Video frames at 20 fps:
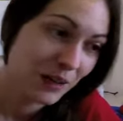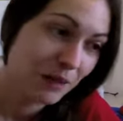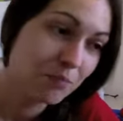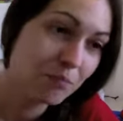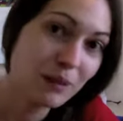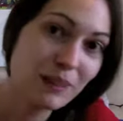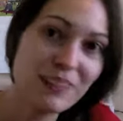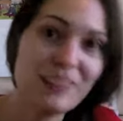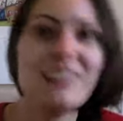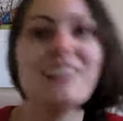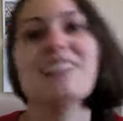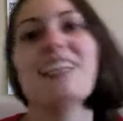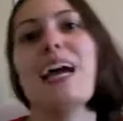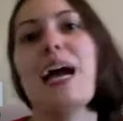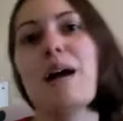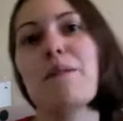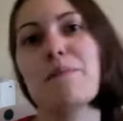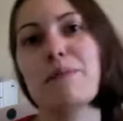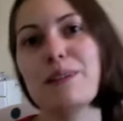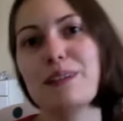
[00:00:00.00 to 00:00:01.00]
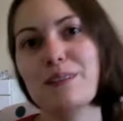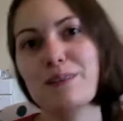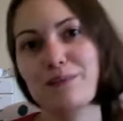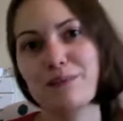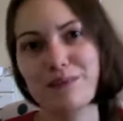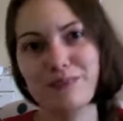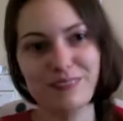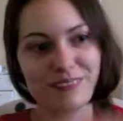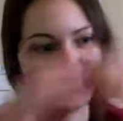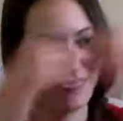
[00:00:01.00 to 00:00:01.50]
But it has happened.
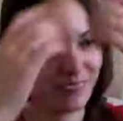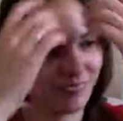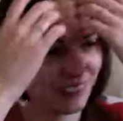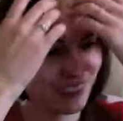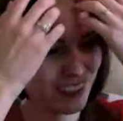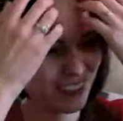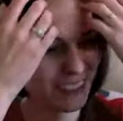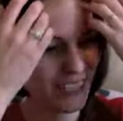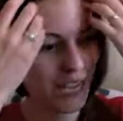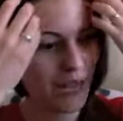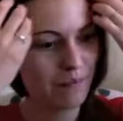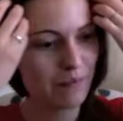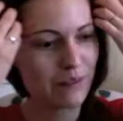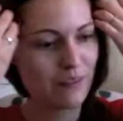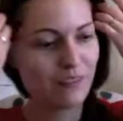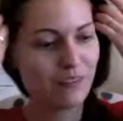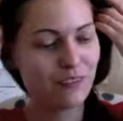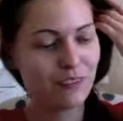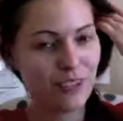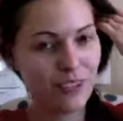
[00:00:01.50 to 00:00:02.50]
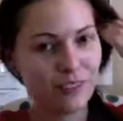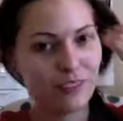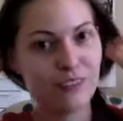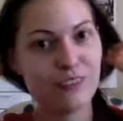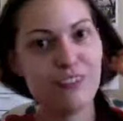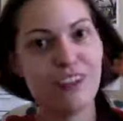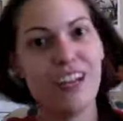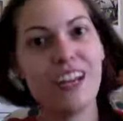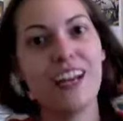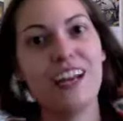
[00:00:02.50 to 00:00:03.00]
It has happened, fellow
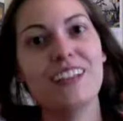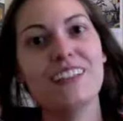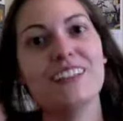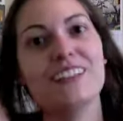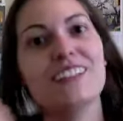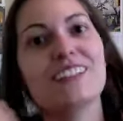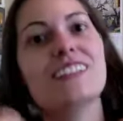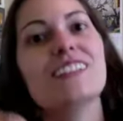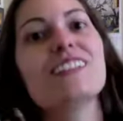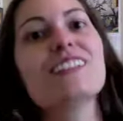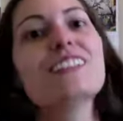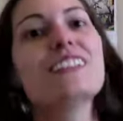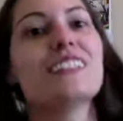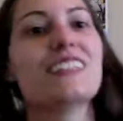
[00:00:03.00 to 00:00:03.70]
fans.